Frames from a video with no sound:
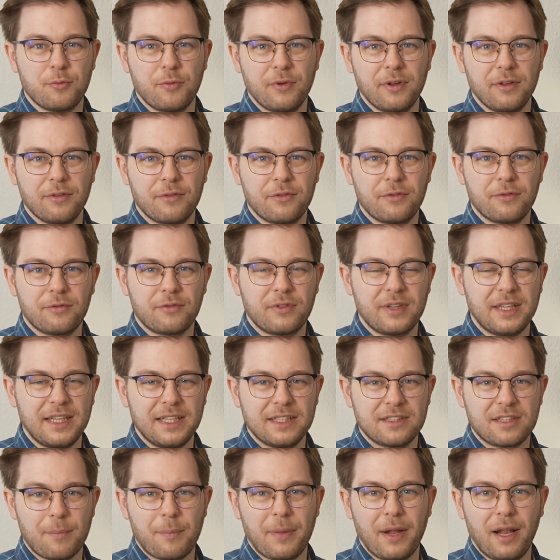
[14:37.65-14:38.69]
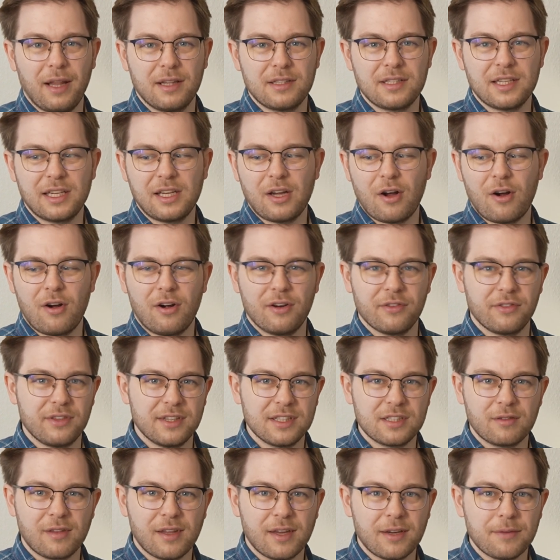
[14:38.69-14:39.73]
with the stability on
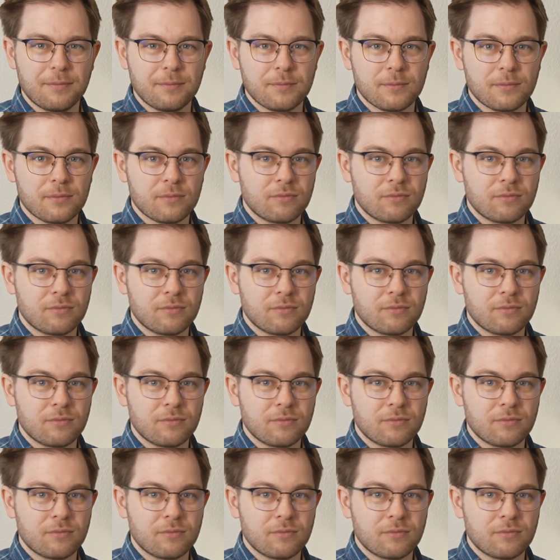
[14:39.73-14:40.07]
this thing,